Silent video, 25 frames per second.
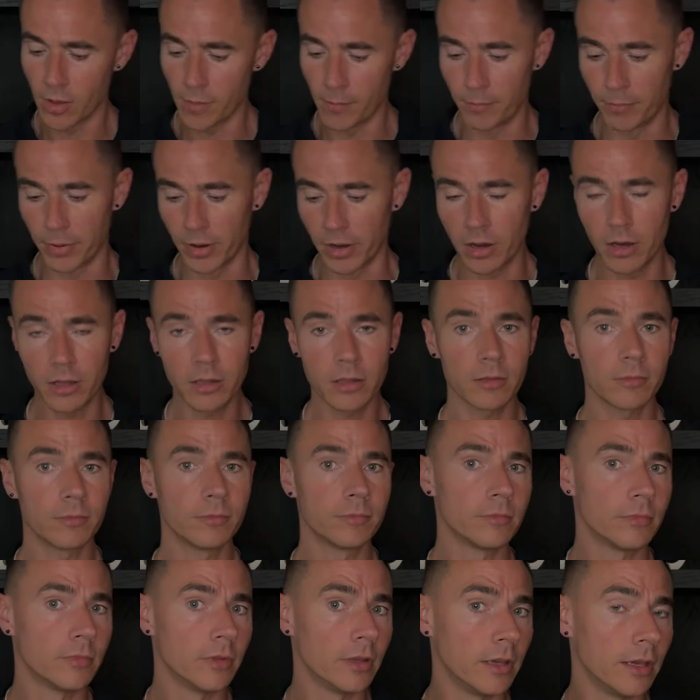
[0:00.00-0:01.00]
but
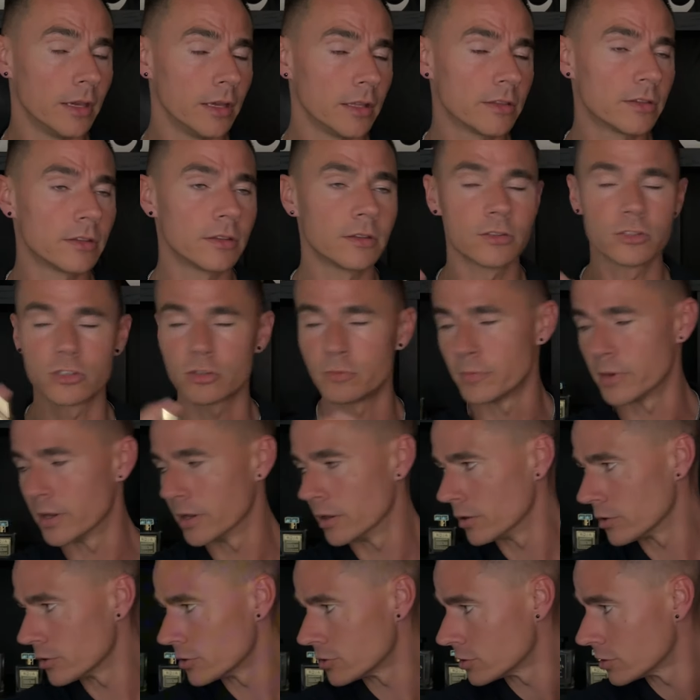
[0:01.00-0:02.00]
it
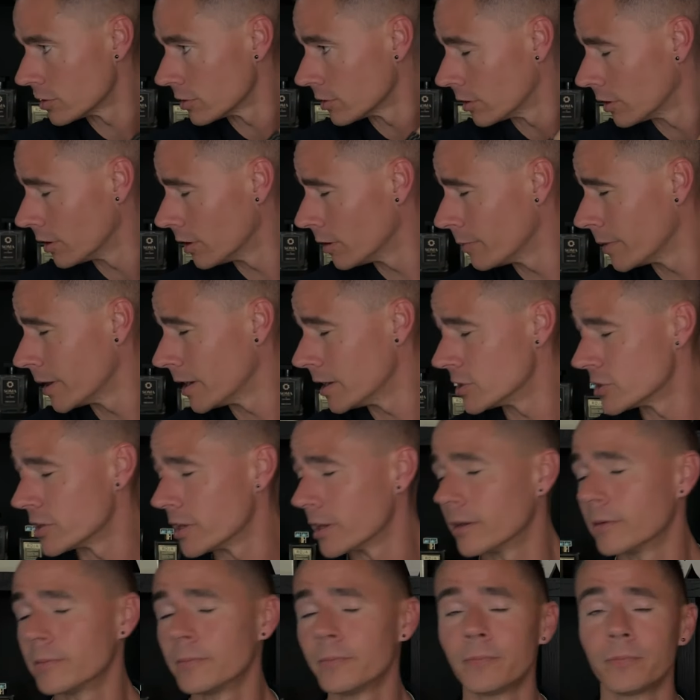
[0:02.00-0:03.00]
smells
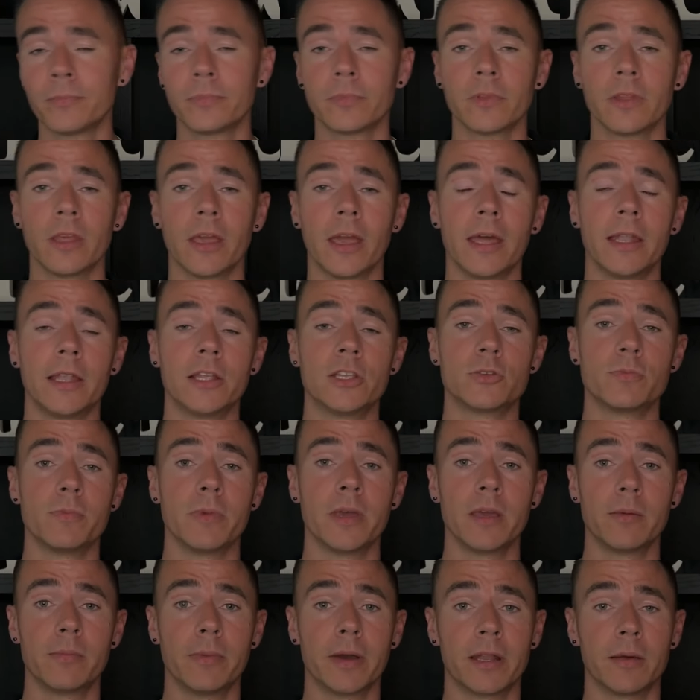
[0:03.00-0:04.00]
amazing, and it's
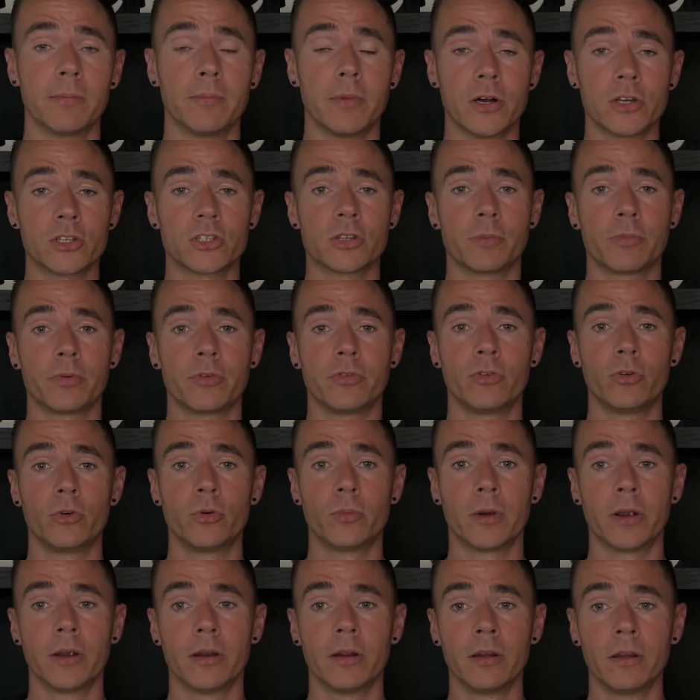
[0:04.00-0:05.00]
made by the master
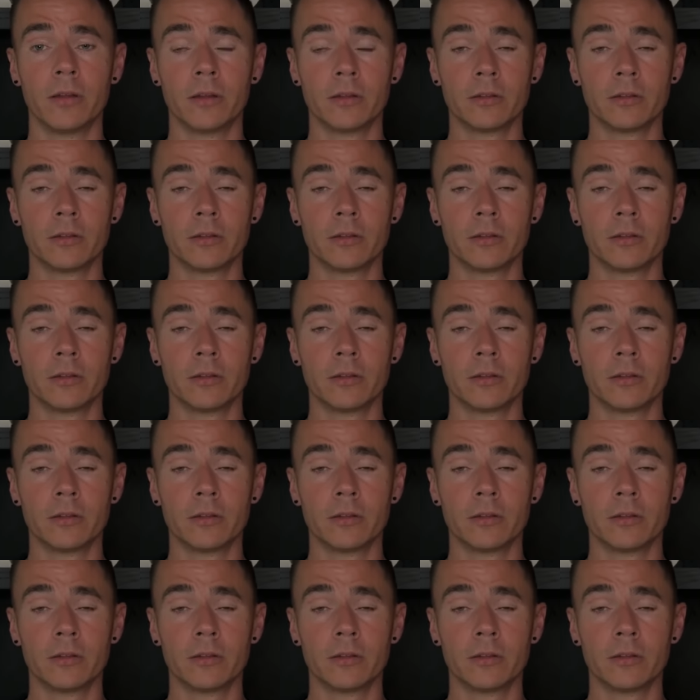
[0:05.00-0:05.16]
perfumer